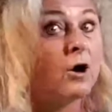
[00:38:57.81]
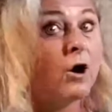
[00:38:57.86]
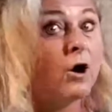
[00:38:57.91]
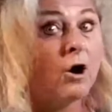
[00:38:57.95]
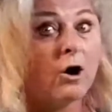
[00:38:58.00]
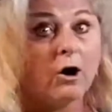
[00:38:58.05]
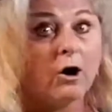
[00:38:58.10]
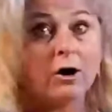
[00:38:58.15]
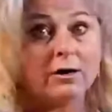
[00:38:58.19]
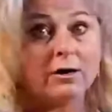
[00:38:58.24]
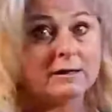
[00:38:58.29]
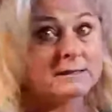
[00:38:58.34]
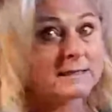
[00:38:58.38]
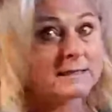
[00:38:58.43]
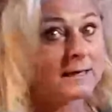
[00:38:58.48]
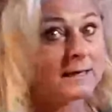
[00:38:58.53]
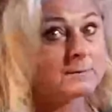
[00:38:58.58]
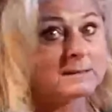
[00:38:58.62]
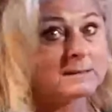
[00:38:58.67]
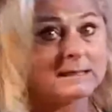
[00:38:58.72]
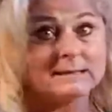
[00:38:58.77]
all the times
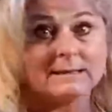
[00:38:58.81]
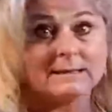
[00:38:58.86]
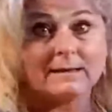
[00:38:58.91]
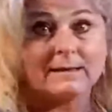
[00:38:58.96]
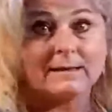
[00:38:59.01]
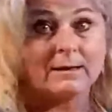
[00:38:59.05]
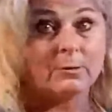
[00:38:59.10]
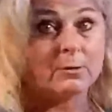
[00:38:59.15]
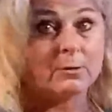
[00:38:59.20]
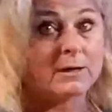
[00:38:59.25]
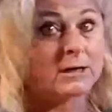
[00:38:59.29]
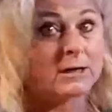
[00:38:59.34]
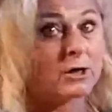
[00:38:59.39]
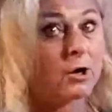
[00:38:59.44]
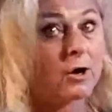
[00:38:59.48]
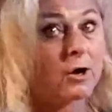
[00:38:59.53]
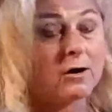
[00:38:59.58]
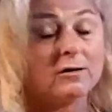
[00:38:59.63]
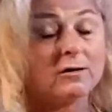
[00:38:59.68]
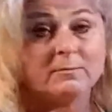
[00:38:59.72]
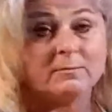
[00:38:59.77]
they said they were going to
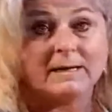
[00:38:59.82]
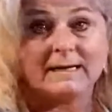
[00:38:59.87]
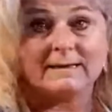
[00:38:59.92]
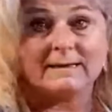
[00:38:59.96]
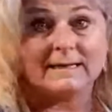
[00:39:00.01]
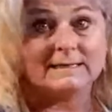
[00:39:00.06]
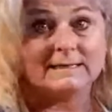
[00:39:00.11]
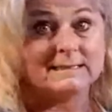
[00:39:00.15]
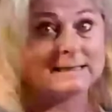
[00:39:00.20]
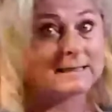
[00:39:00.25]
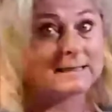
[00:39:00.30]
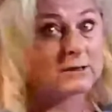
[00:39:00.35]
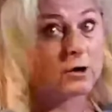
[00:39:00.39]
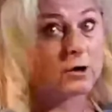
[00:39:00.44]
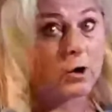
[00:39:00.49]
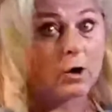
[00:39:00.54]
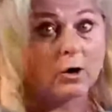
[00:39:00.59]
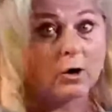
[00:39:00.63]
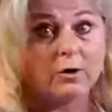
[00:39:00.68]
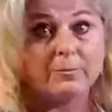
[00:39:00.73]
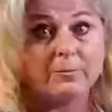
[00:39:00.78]
call me and they didn't
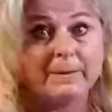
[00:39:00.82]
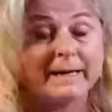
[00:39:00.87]
call me.